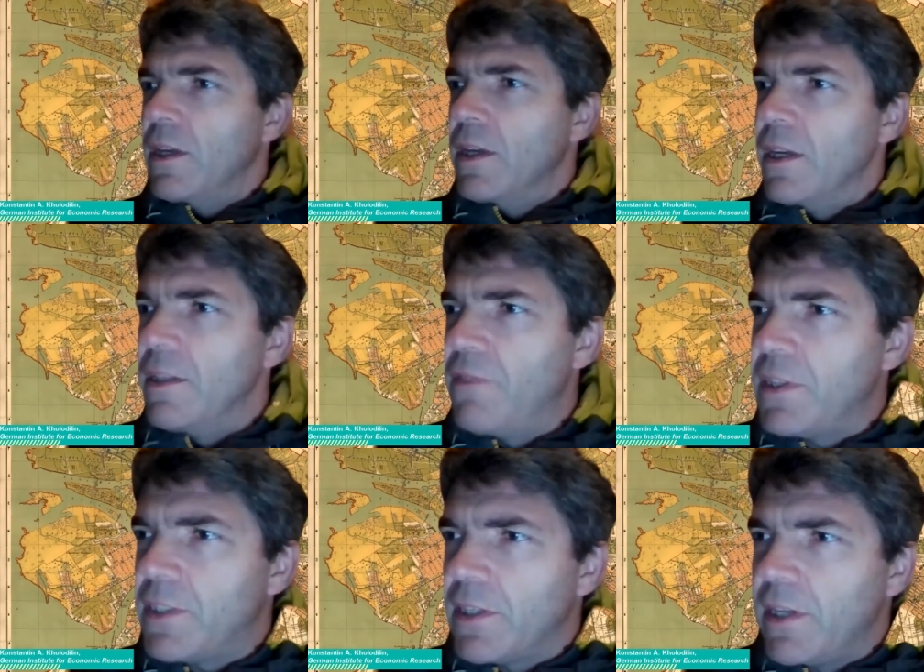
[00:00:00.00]

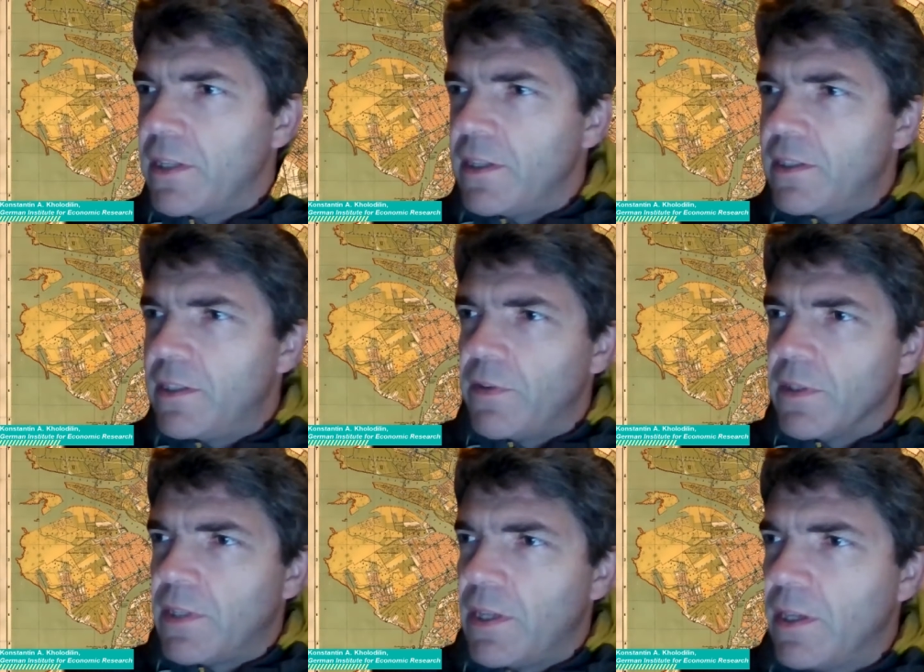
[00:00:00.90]
investigated
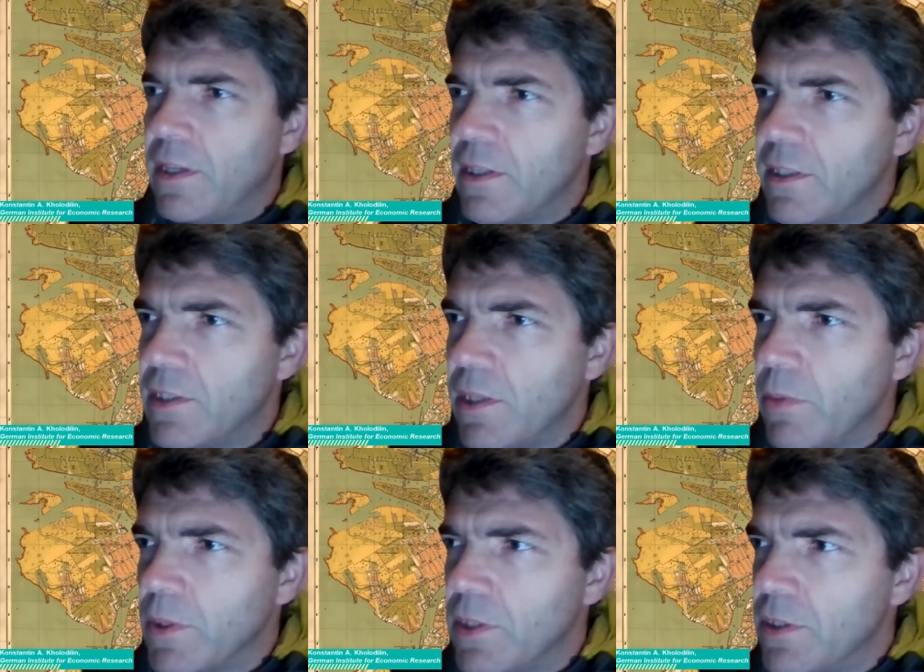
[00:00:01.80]
different
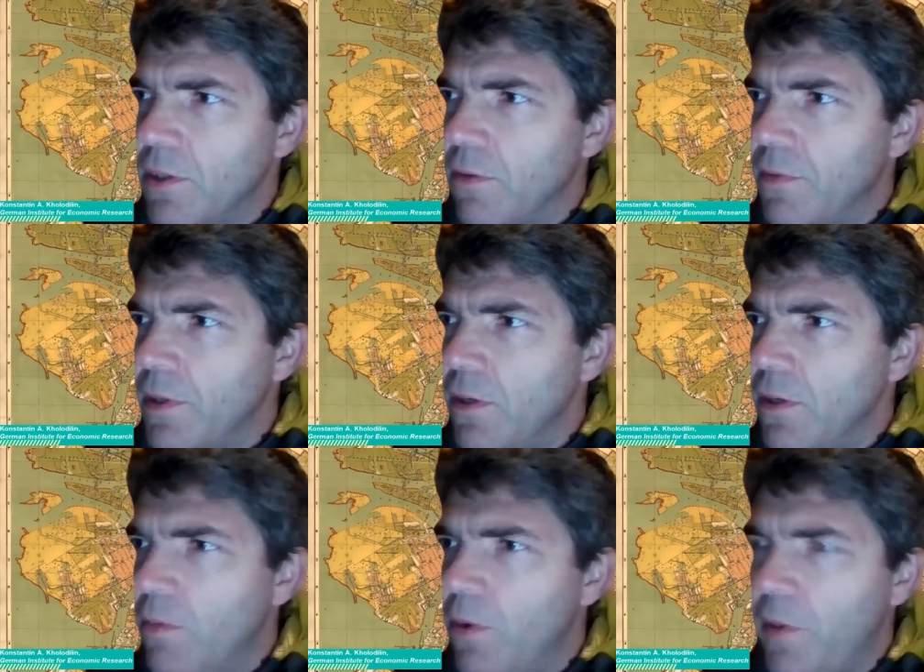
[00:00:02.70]
consequences of the
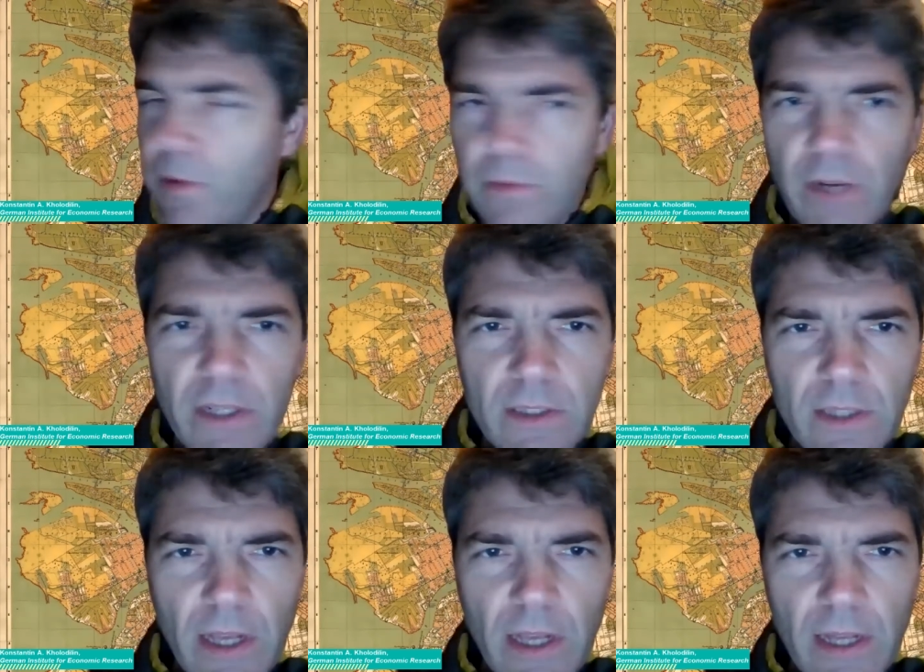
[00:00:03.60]
law, both on rents
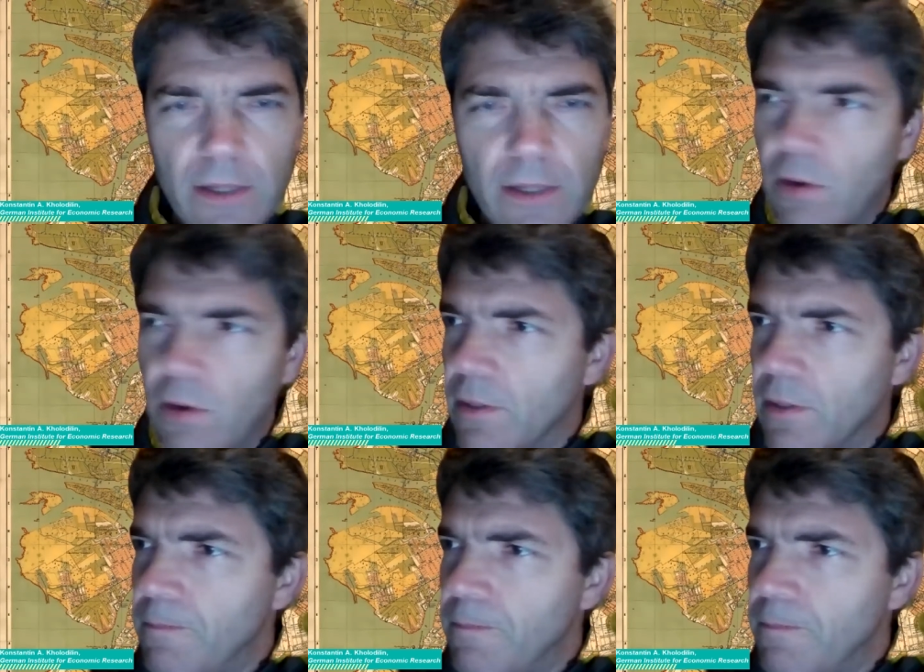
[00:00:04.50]
and on